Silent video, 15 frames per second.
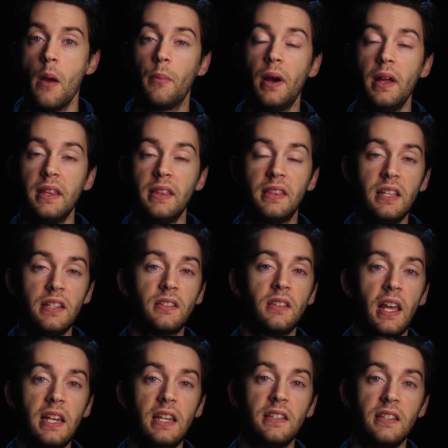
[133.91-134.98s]
but this
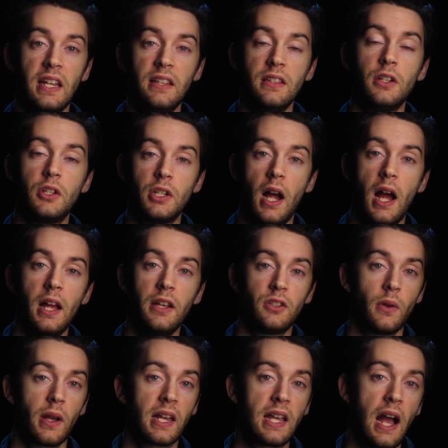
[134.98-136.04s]
light is in the shot,
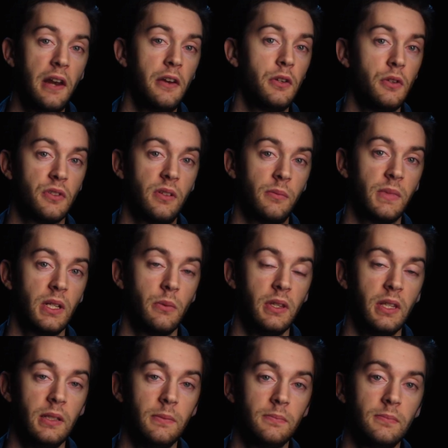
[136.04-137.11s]
so I gotta do something
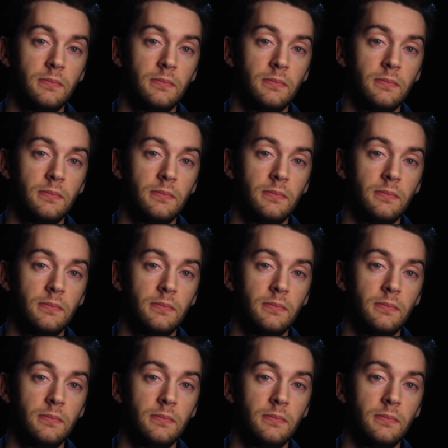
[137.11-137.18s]
with it.